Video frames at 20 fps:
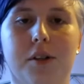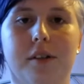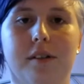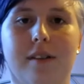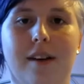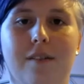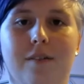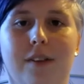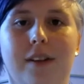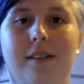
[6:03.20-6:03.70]
as
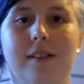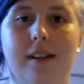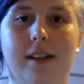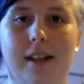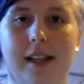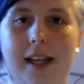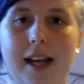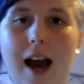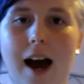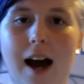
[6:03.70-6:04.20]
they
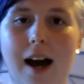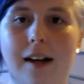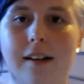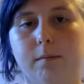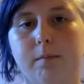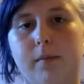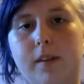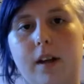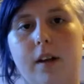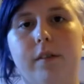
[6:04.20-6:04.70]
physically can.
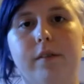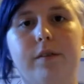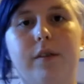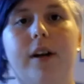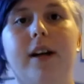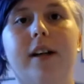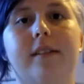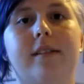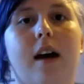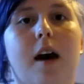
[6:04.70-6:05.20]
For
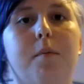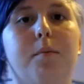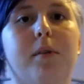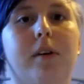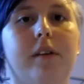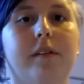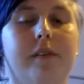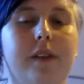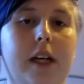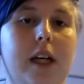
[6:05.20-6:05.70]

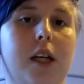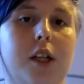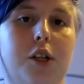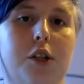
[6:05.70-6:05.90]
example, V.